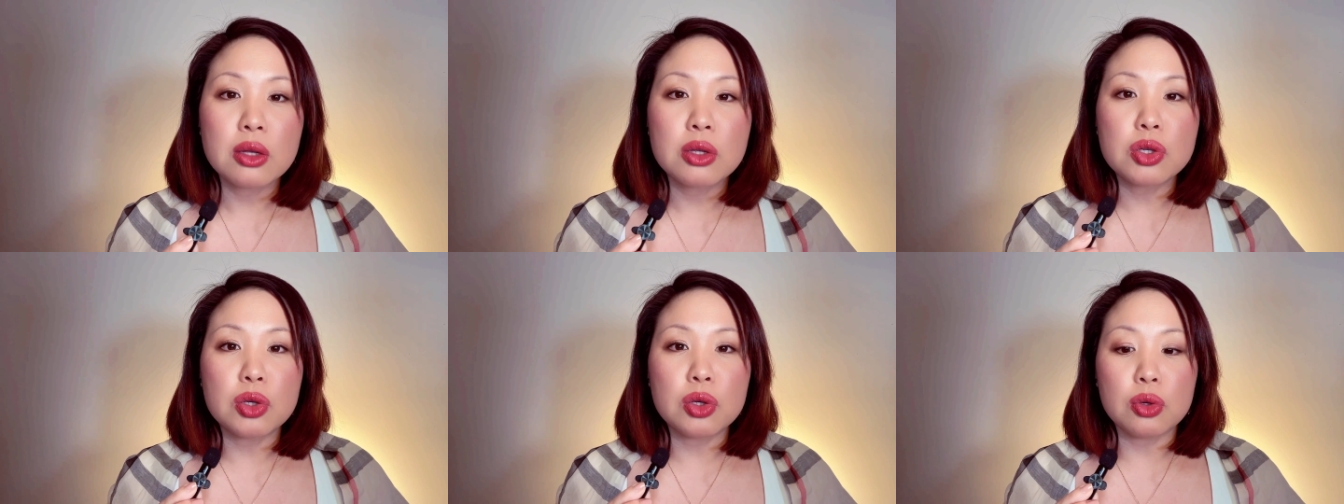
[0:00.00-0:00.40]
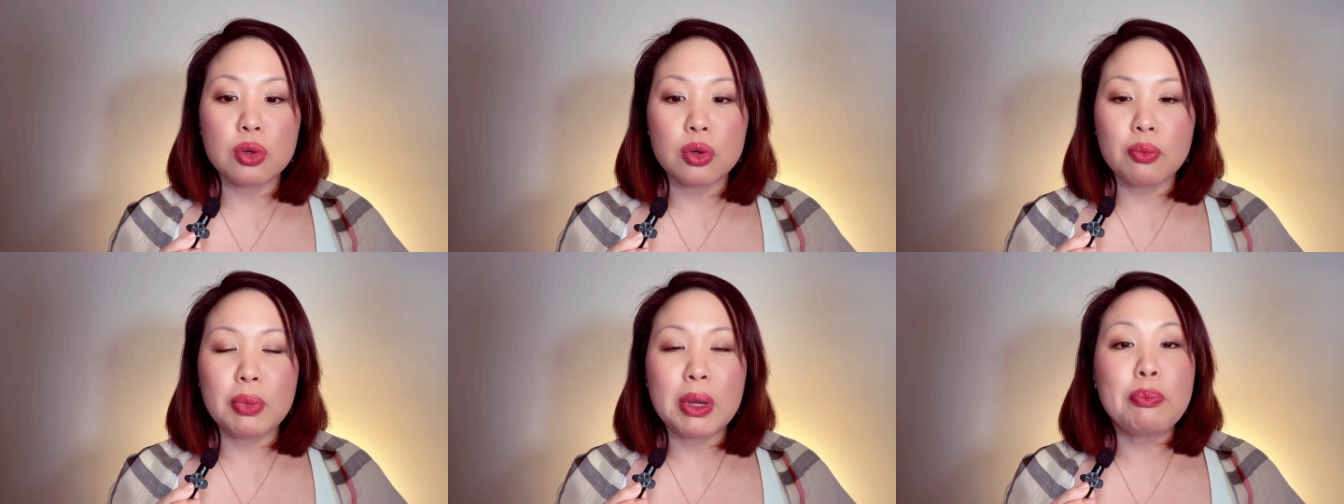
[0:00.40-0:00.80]

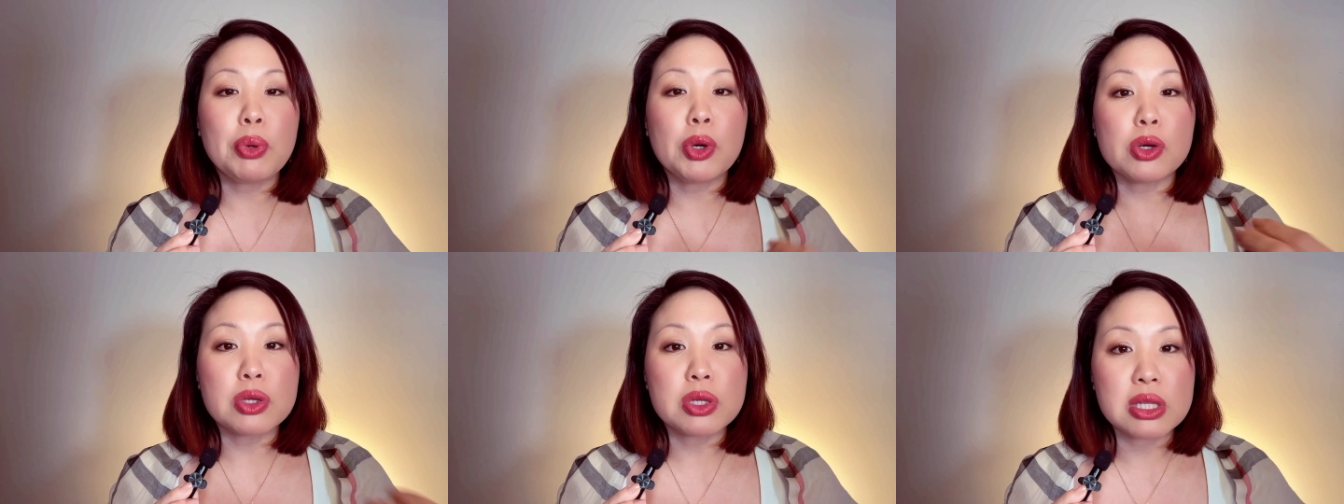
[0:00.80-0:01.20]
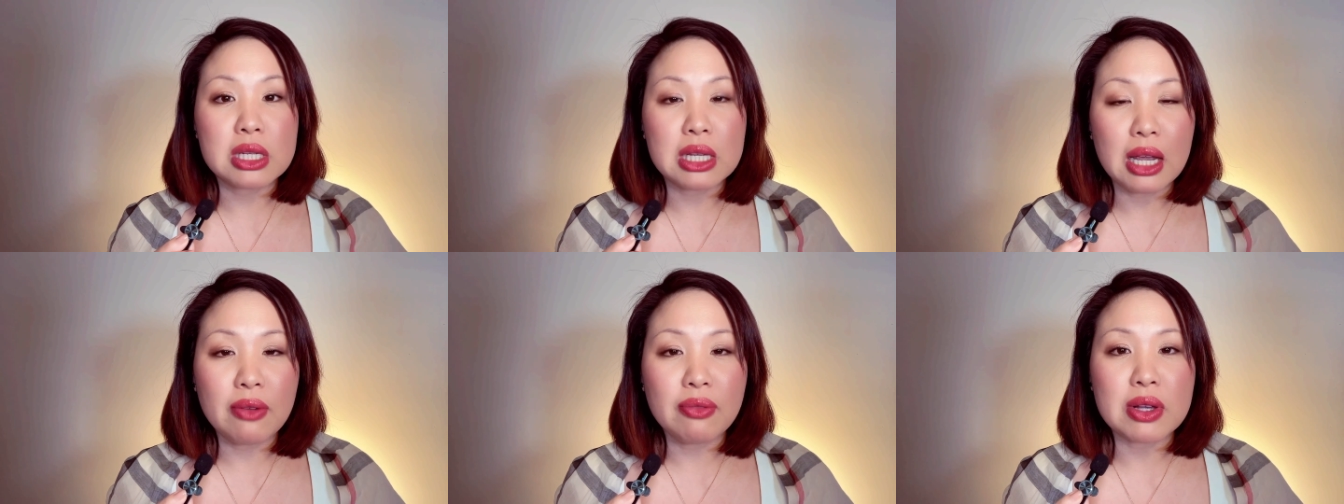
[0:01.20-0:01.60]
to be
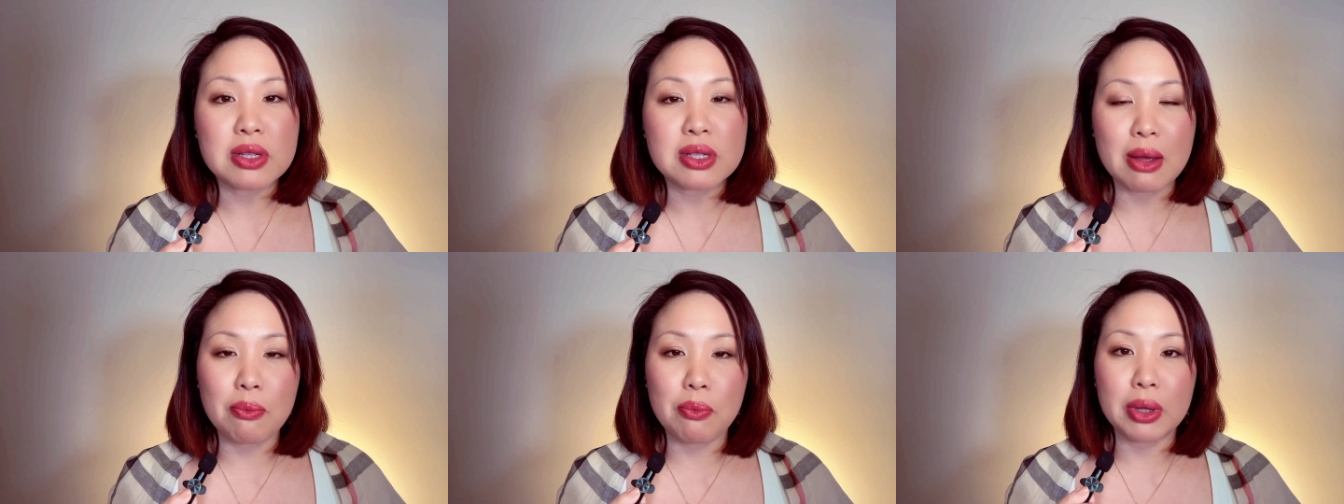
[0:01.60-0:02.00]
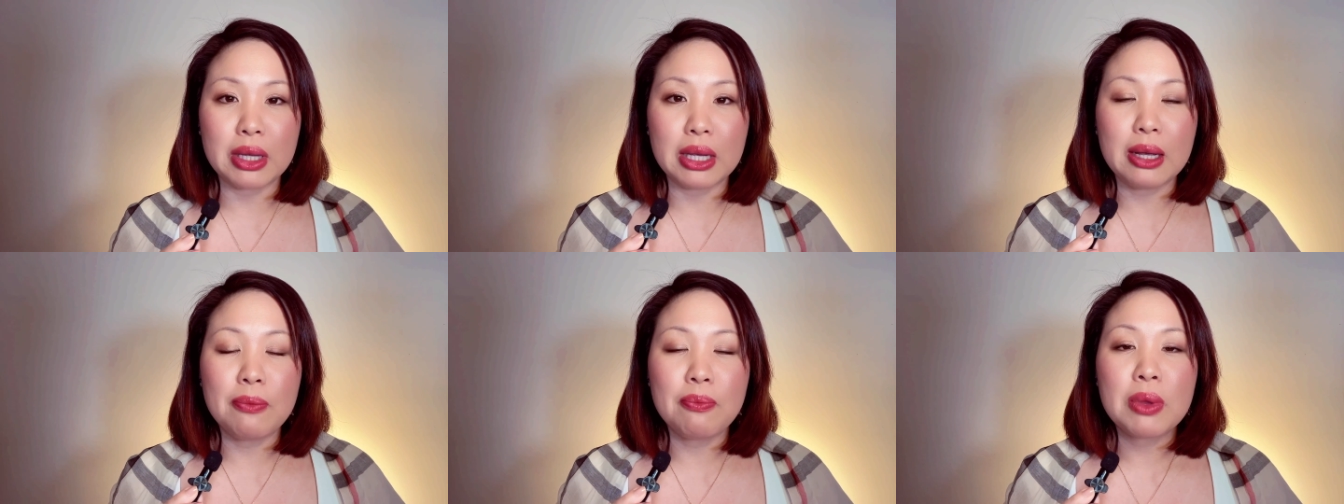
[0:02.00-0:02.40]
perceived as
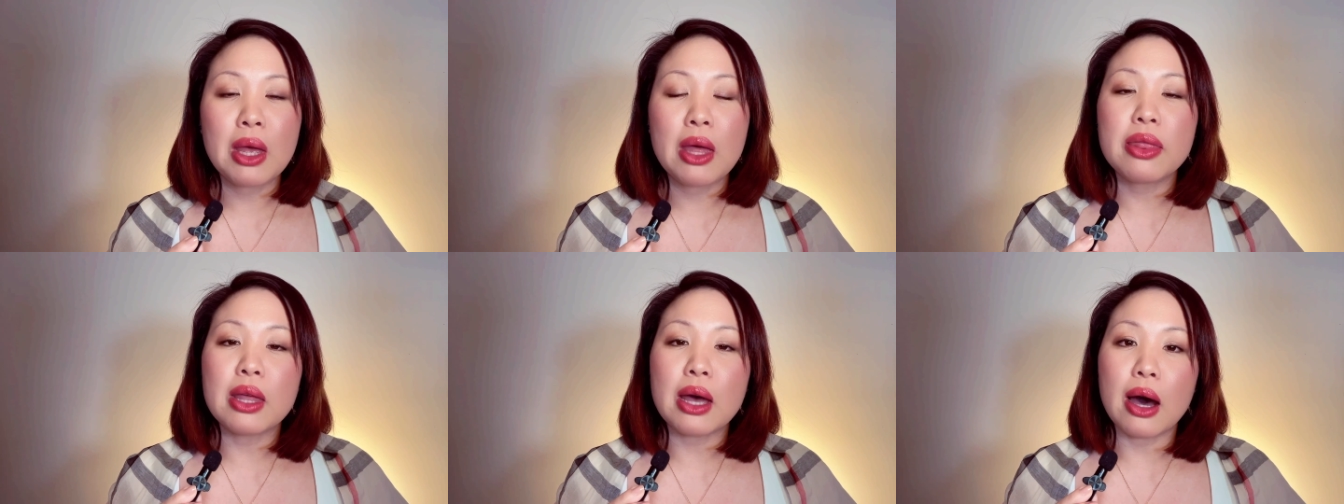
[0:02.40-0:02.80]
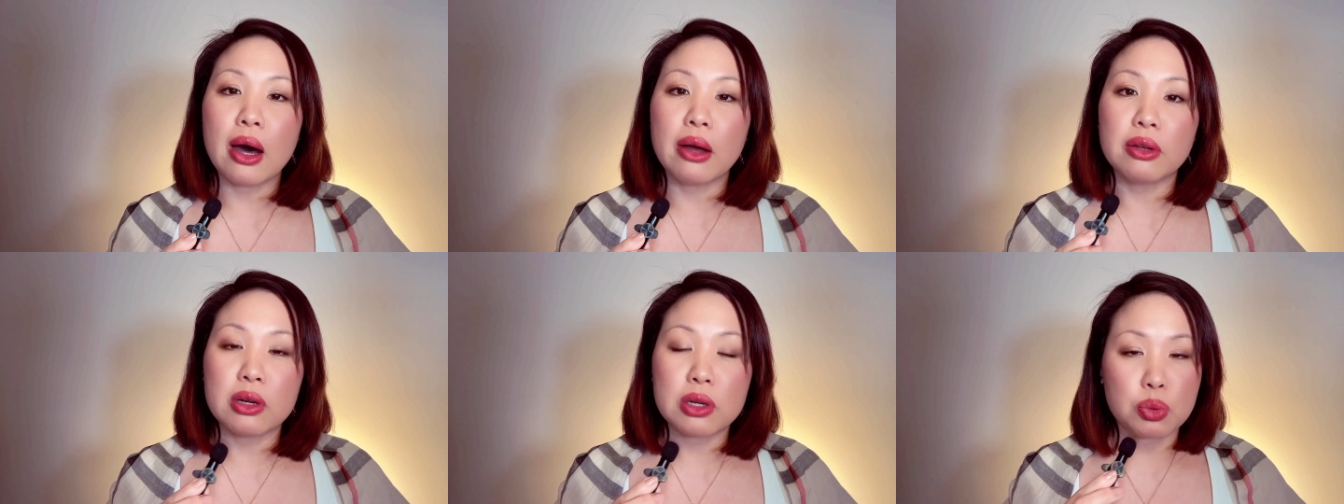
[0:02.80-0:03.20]
somebody that
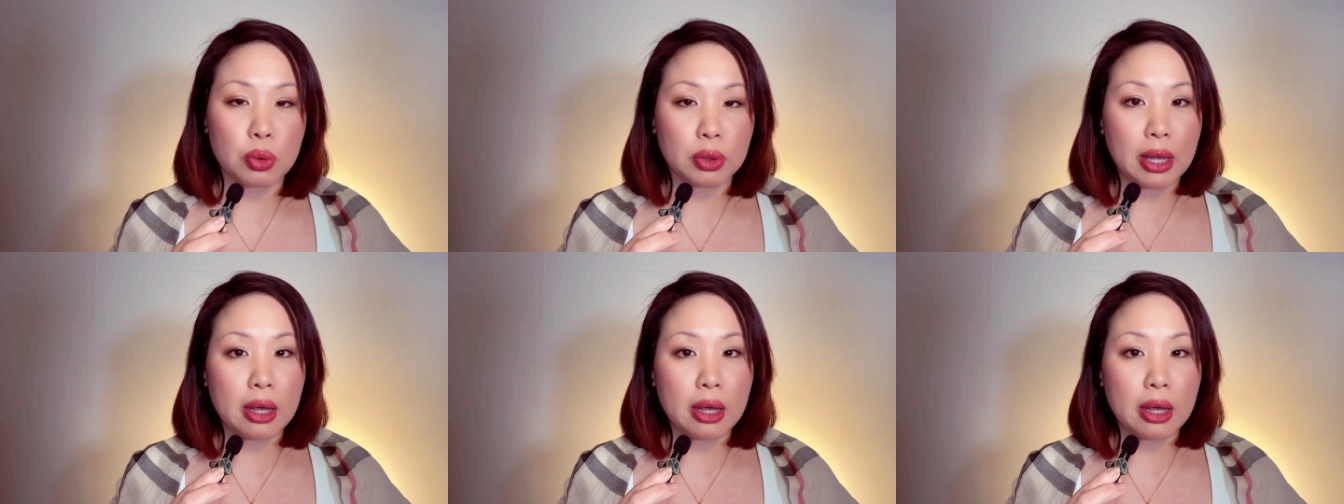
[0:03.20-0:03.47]
others want to